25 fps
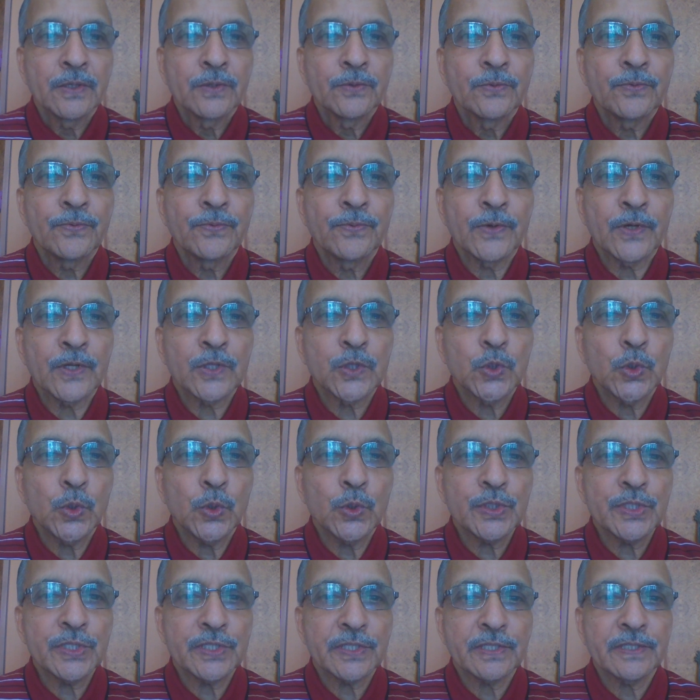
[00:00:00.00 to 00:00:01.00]
For
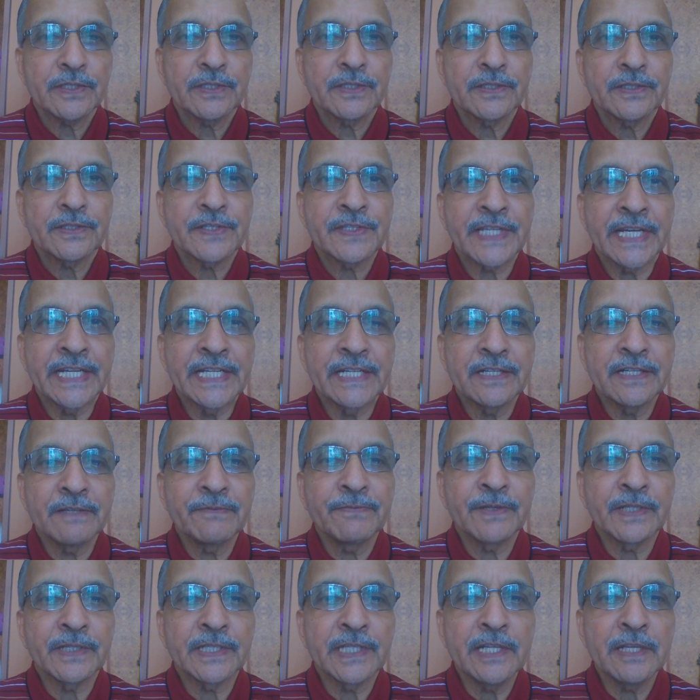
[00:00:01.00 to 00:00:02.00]
those
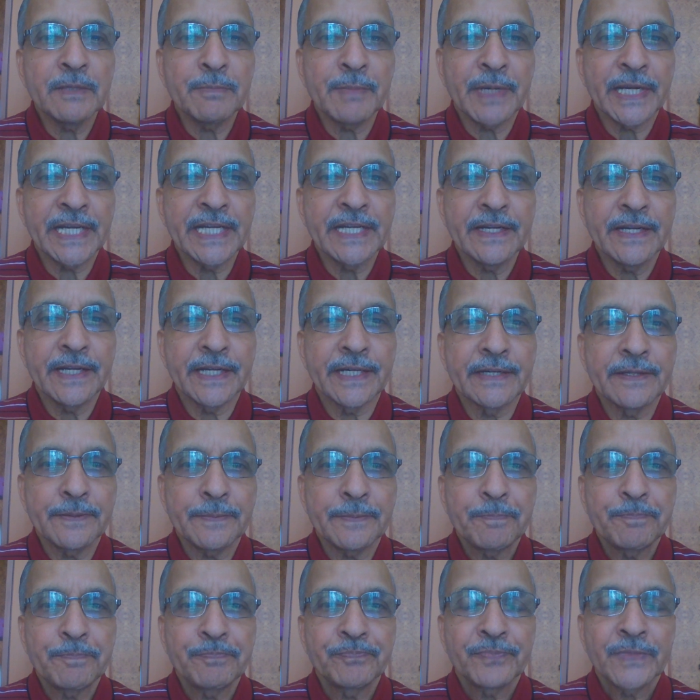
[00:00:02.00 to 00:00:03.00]
scientifically minded,
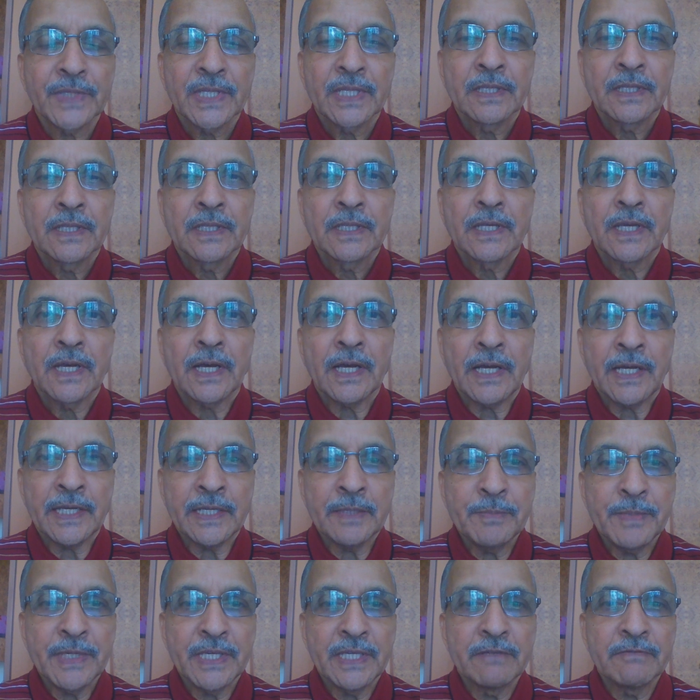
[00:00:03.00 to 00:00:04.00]

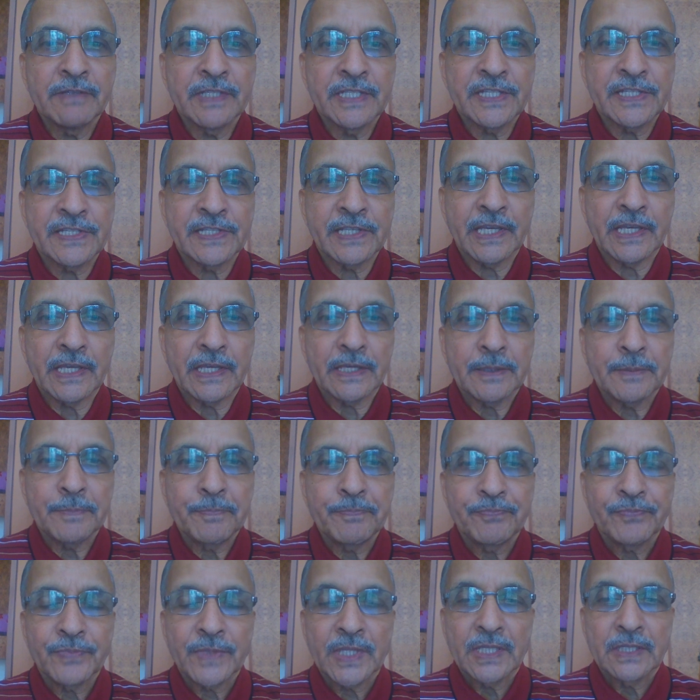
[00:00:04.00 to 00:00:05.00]
I may even say
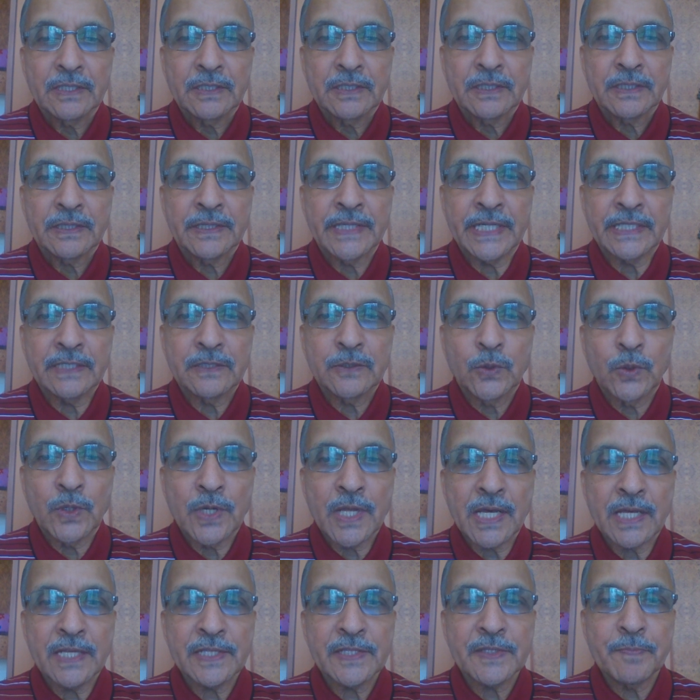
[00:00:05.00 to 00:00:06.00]
that
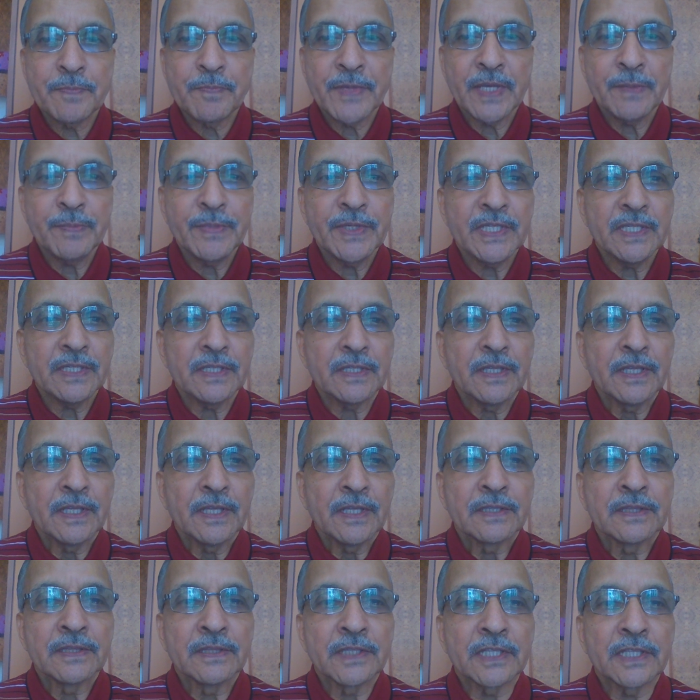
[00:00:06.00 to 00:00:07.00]
gunas may be
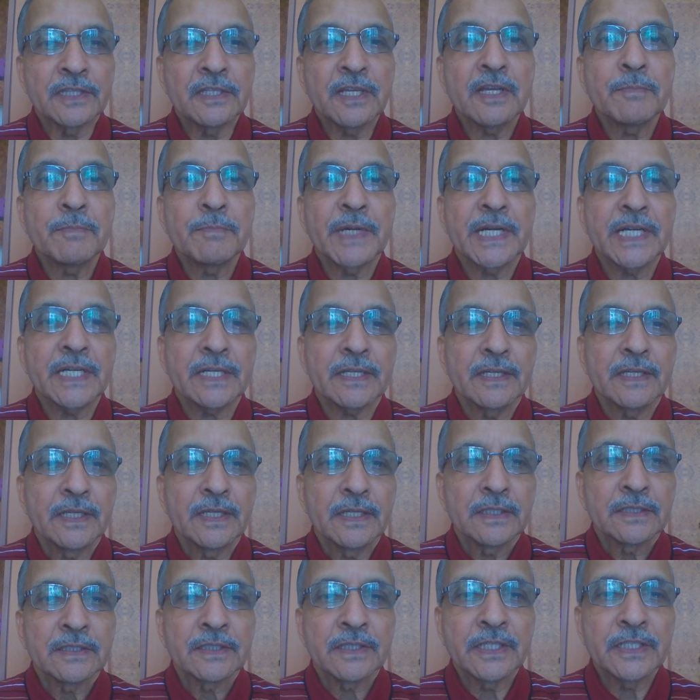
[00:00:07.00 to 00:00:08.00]
nothing but
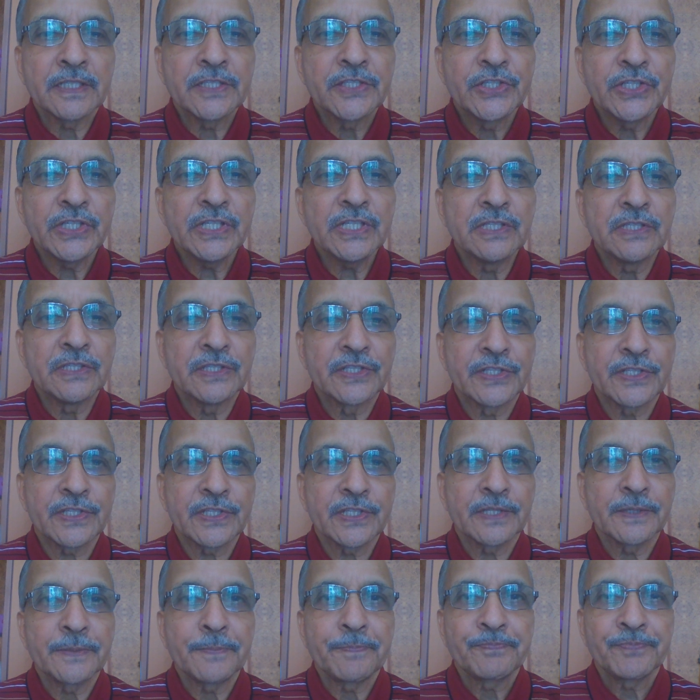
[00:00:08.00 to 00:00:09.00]
the
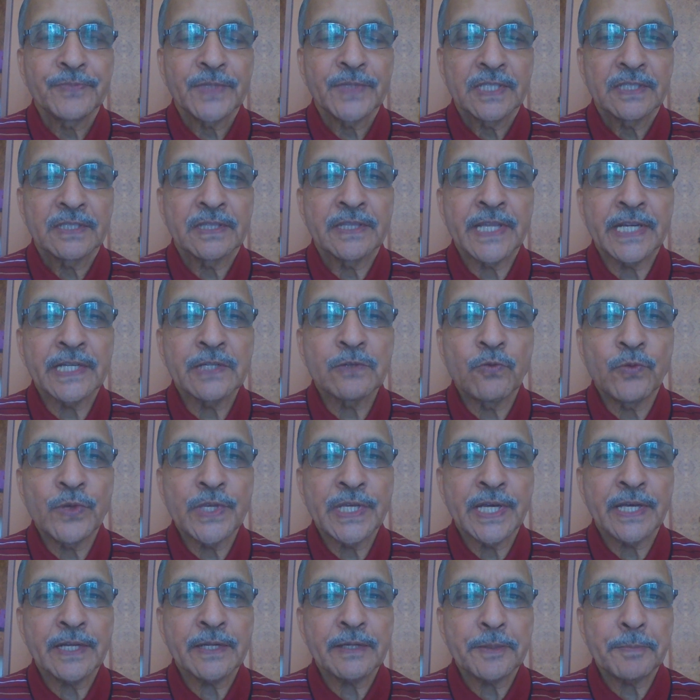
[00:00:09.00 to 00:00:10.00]
genes that
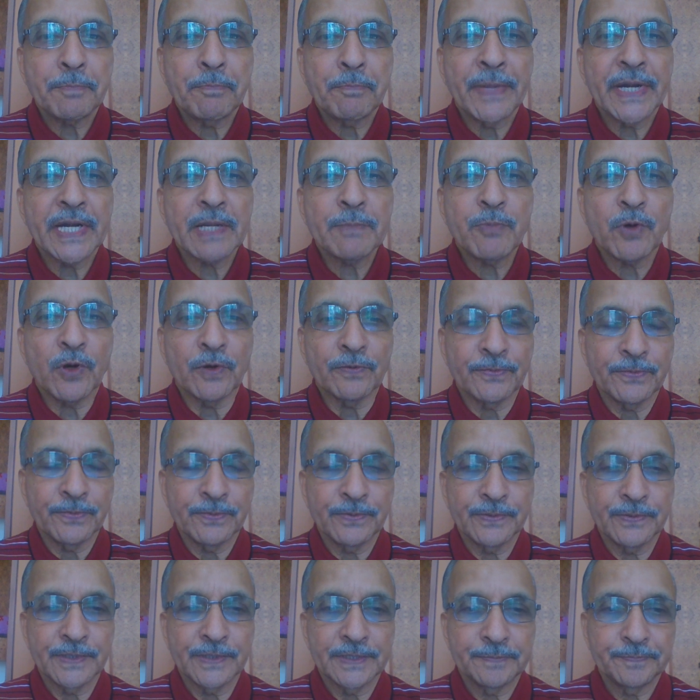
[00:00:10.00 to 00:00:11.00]
we are made up
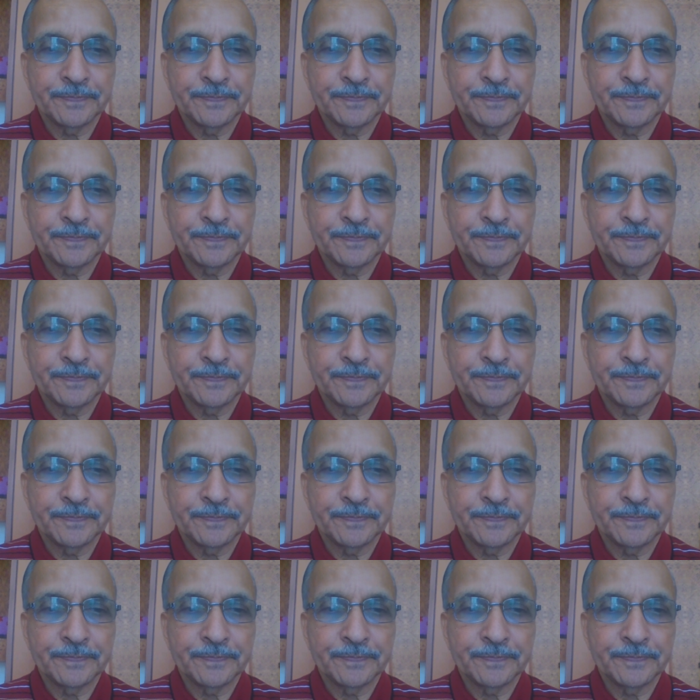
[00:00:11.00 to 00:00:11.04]
of.